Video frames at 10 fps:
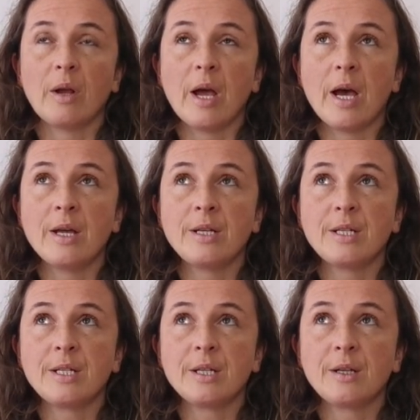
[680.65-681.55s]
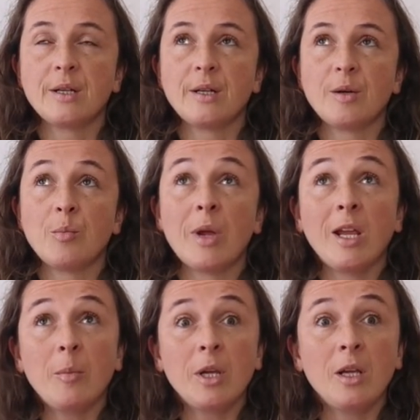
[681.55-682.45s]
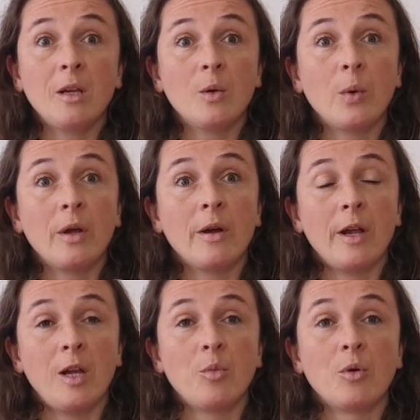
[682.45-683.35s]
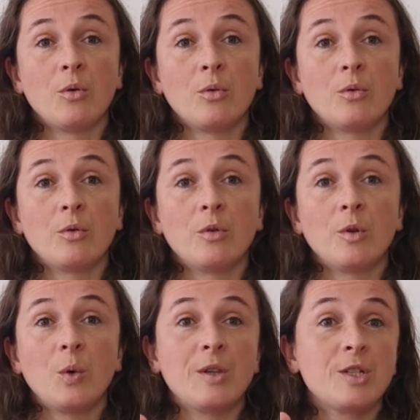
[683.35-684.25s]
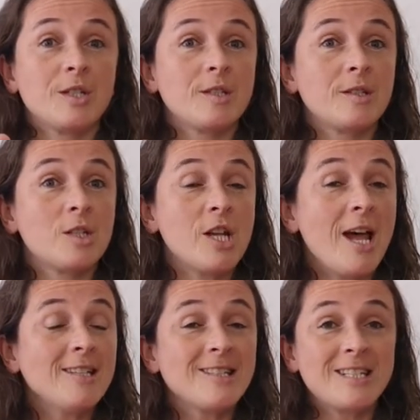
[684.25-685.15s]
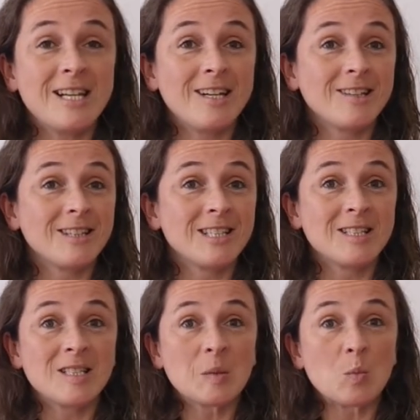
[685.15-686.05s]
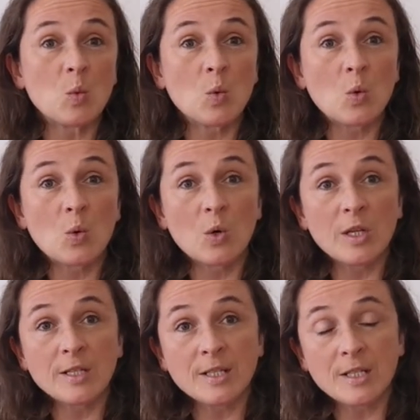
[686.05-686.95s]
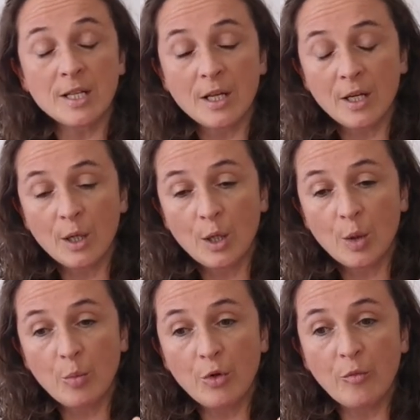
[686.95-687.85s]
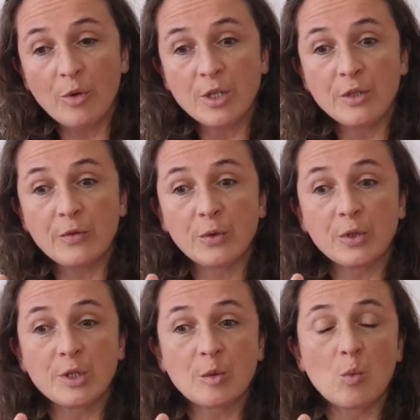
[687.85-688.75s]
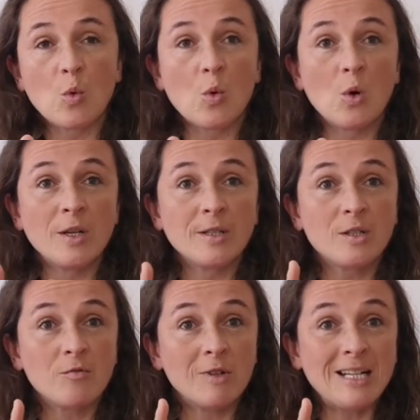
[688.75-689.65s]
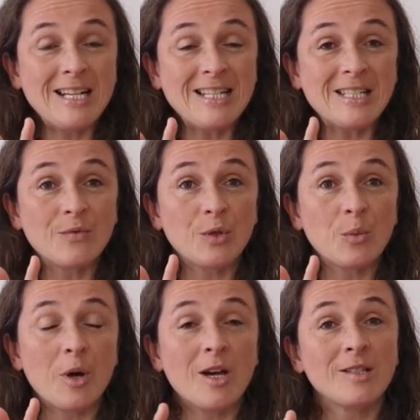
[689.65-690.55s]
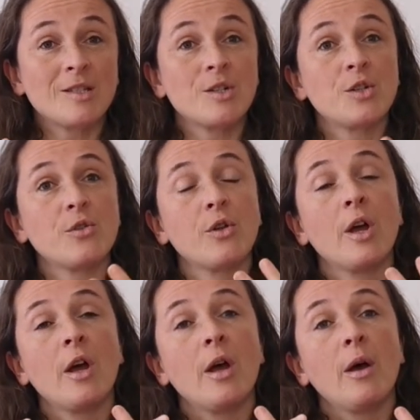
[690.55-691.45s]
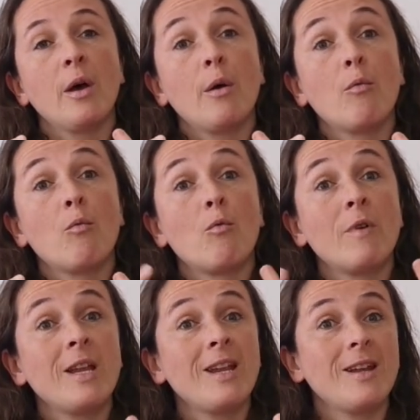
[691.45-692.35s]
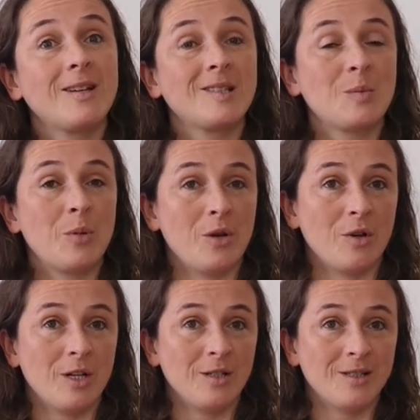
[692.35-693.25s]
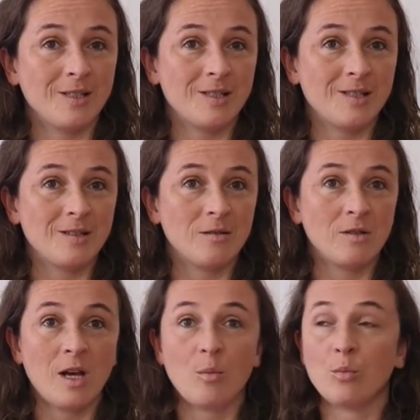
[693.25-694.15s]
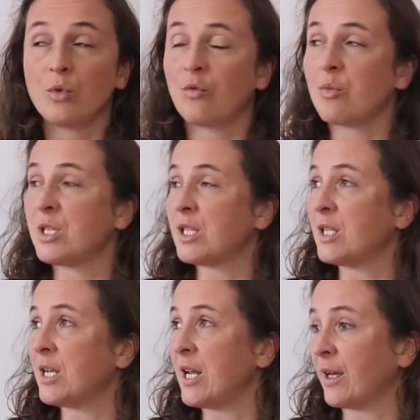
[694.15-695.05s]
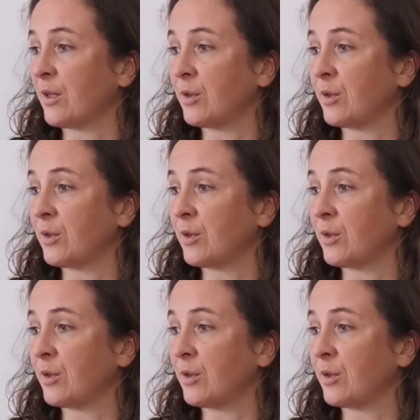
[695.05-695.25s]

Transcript: And maybe we are able, with just suggesting the smallest movement for the smallest release, for the person to re-experience that movement in the neck.